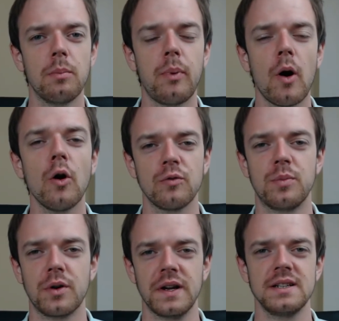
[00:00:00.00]
both
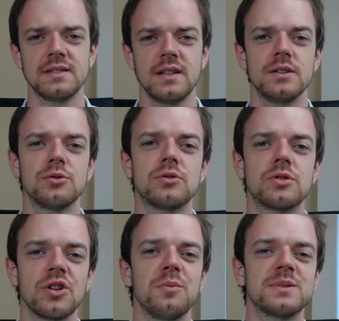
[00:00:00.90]
breeds into
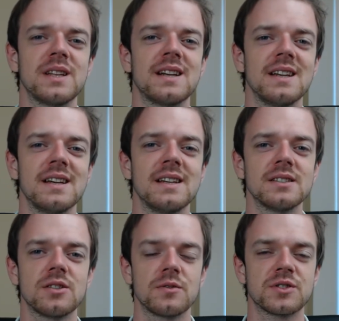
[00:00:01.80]
top 10
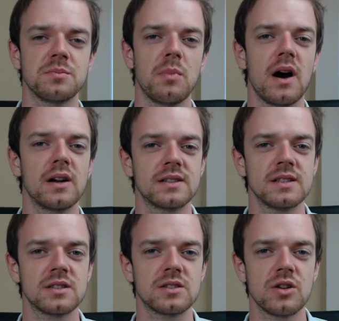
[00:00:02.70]
list of
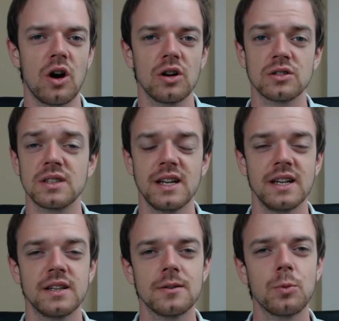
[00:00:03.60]
smartest dogs
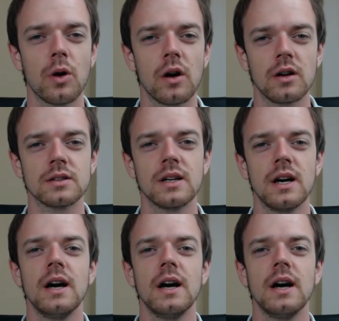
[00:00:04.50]
in the world.